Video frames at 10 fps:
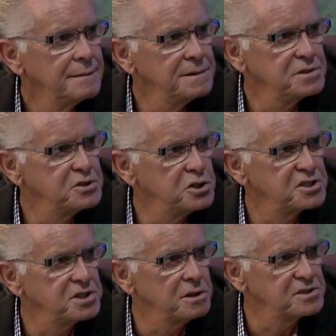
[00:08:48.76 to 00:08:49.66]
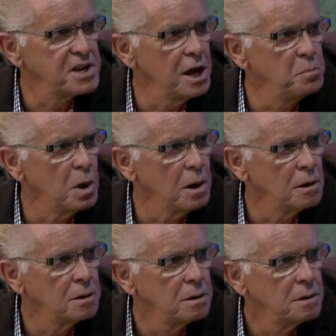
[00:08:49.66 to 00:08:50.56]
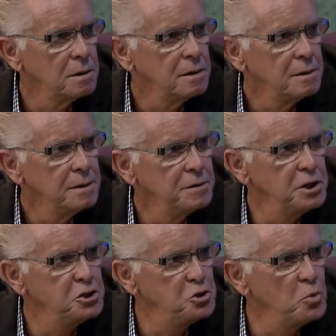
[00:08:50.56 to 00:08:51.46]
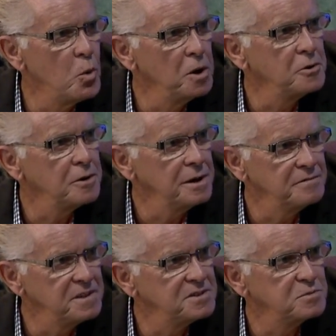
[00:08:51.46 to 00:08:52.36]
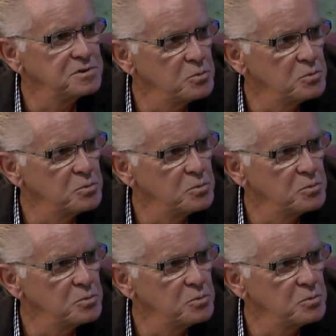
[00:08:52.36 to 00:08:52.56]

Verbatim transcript: This is just a sidebar. Mm. Did you wonder if this was